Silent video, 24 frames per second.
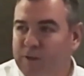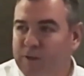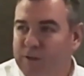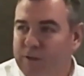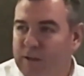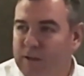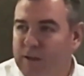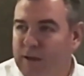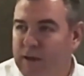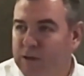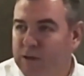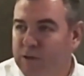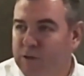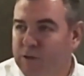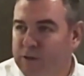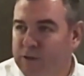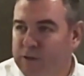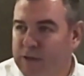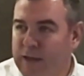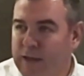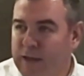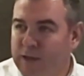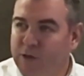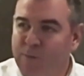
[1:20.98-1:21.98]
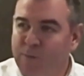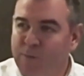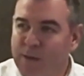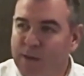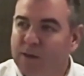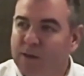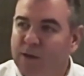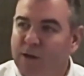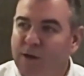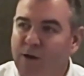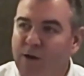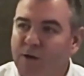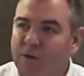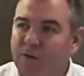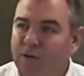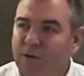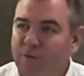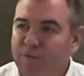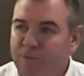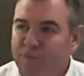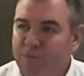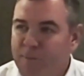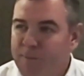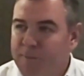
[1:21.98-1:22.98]
the natural sand. You make the concrete
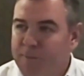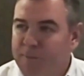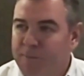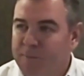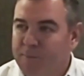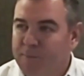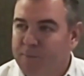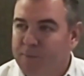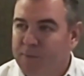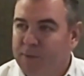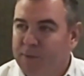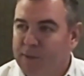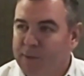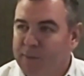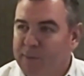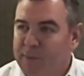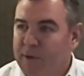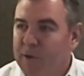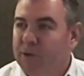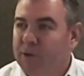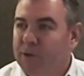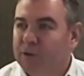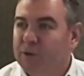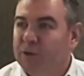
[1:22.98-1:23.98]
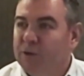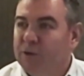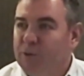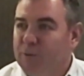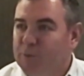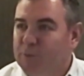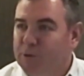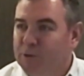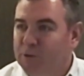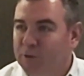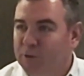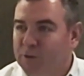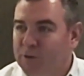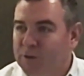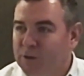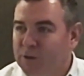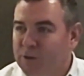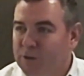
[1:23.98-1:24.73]
from the product that you produce.